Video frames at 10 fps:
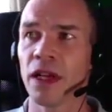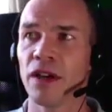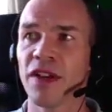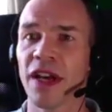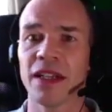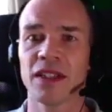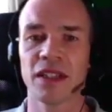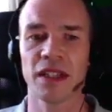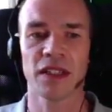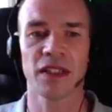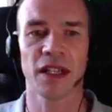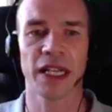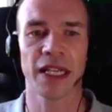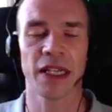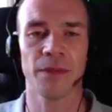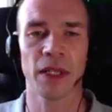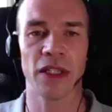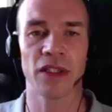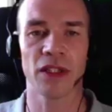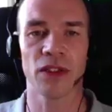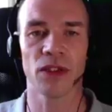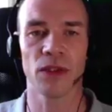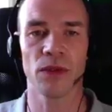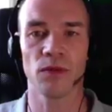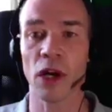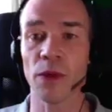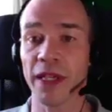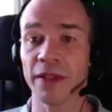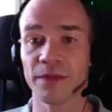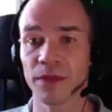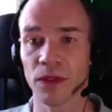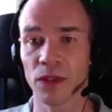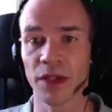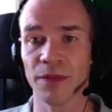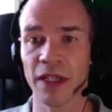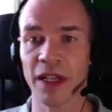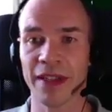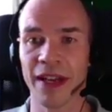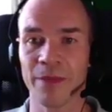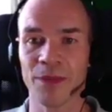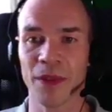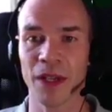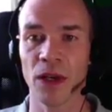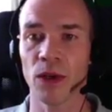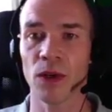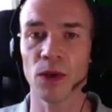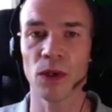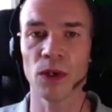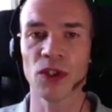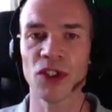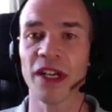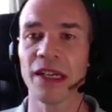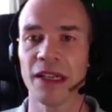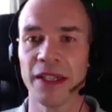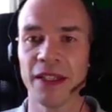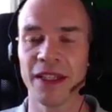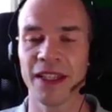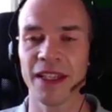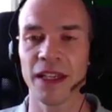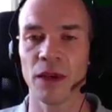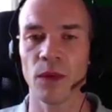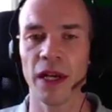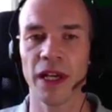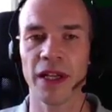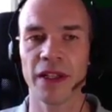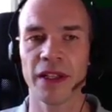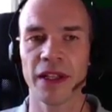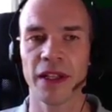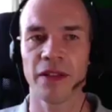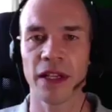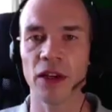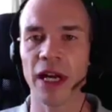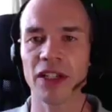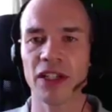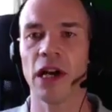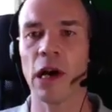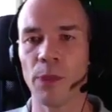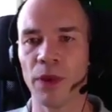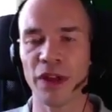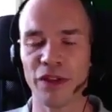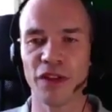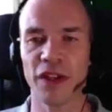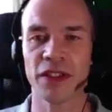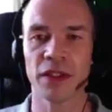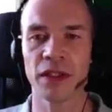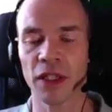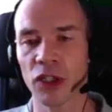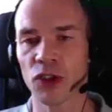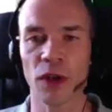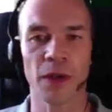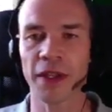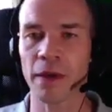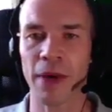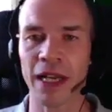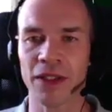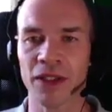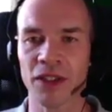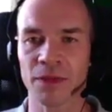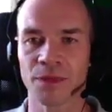that is like kids that do rowing or something like that, or cycling, where they're not actually up on their feet and controlling their balance.